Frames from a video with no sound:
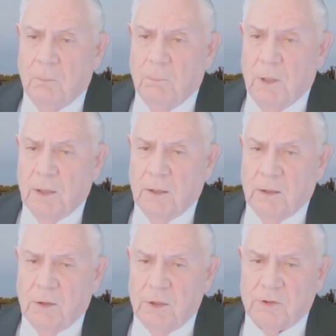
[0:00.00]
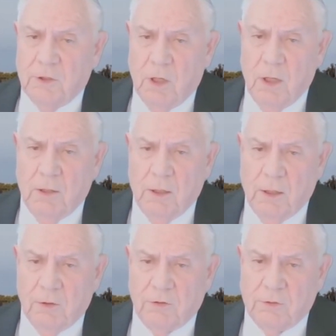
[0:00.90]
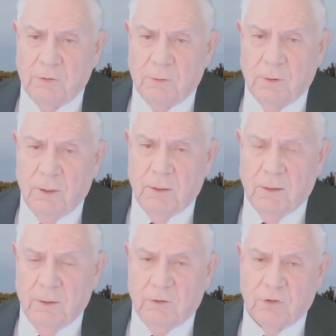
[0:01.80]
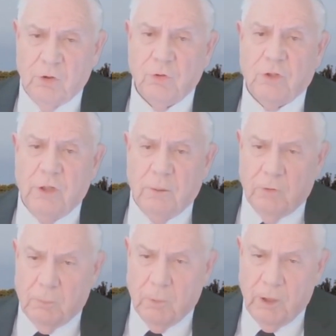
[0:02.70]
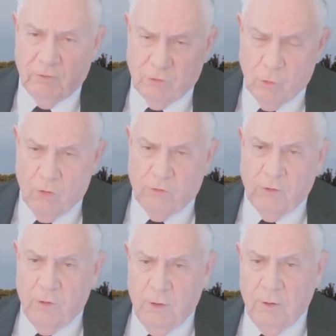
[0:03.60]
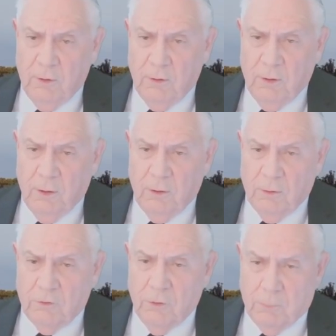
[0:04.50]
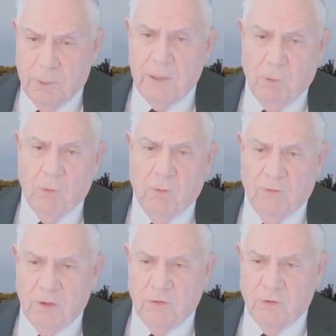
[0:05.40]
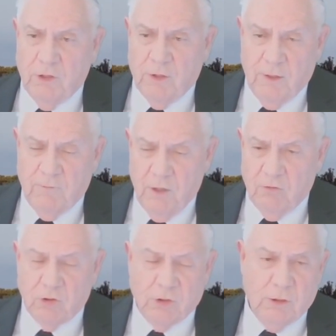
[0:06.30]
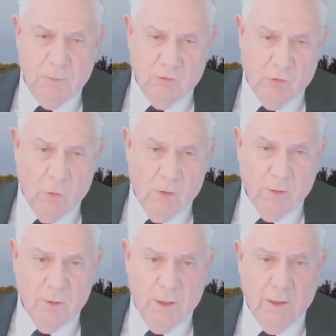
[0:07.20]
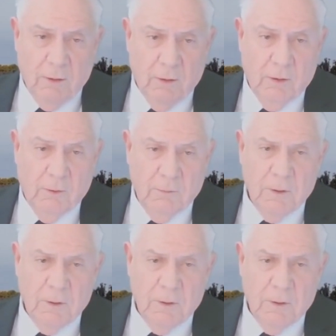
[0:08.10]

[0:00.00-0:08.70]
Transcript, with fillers: but at least God has, uh, has used him to bring forth uh, to the people things that they had never seen before. And uh,